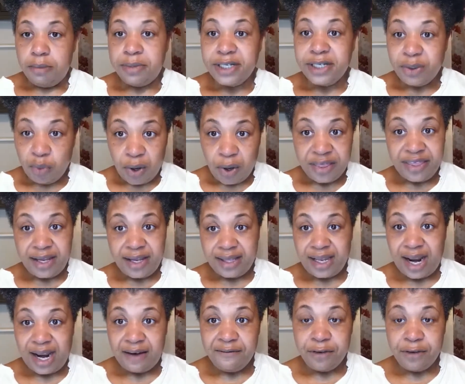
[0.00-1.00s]
But the one thing
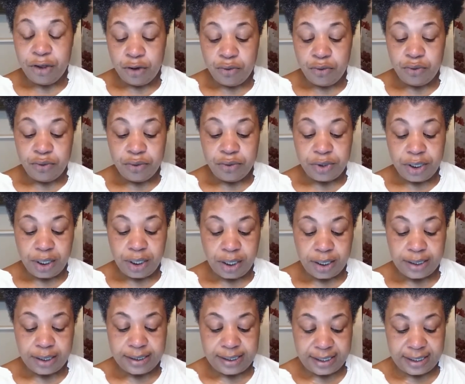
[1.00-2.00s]
that I've used
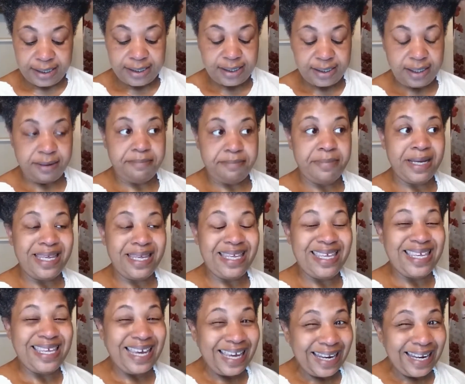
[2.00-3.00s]
since the
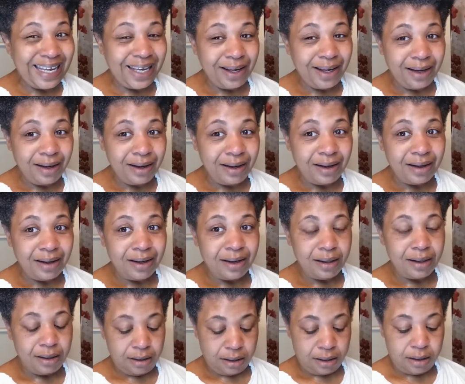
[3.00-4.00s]
beginning
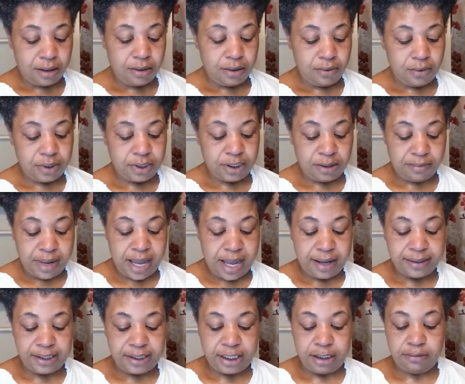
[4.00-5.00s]
was the
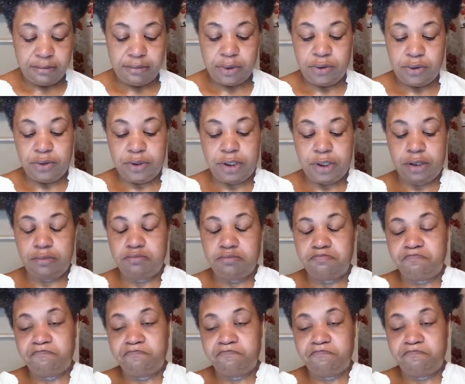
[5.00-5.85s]
Biotin Boost.